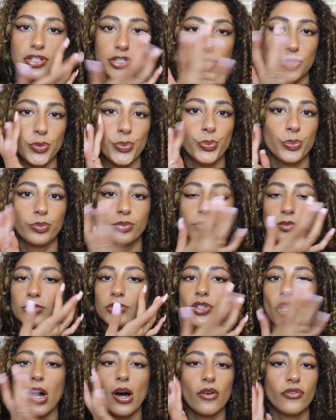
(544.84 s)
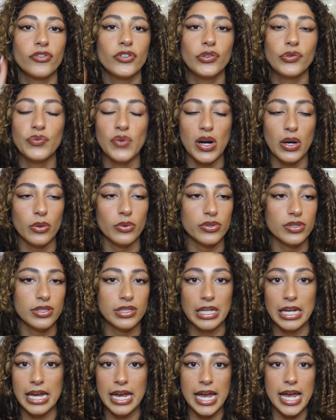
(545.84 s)
just dot a few freckles
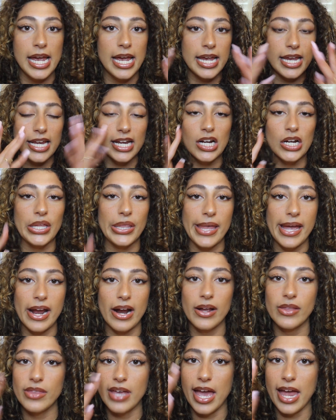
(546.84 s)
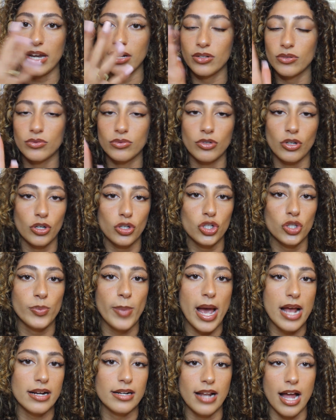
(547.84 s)
here and there and then just
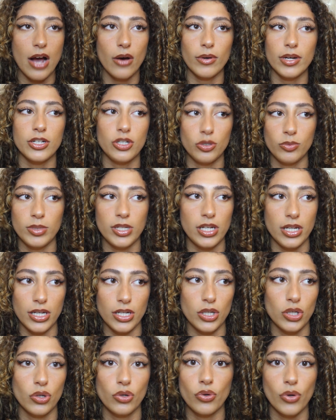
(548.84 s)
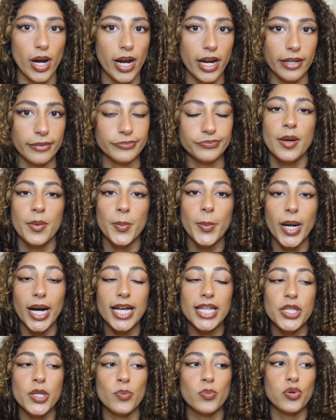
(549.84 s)
pat it out and you'd be great.
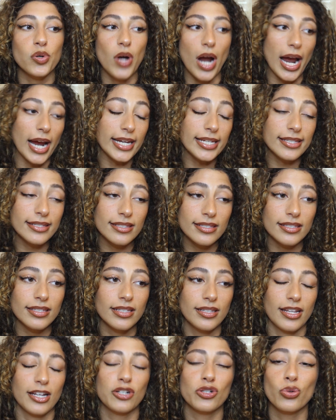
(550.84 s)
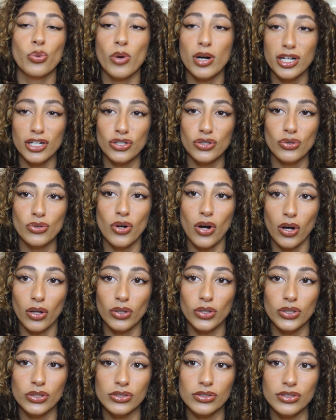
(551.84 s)
But the price, like
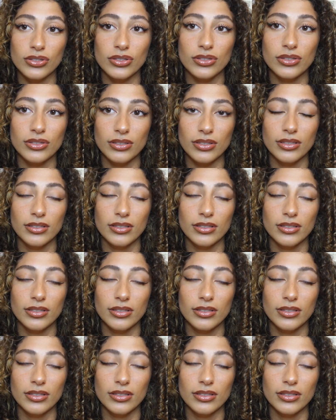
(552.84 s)
$22,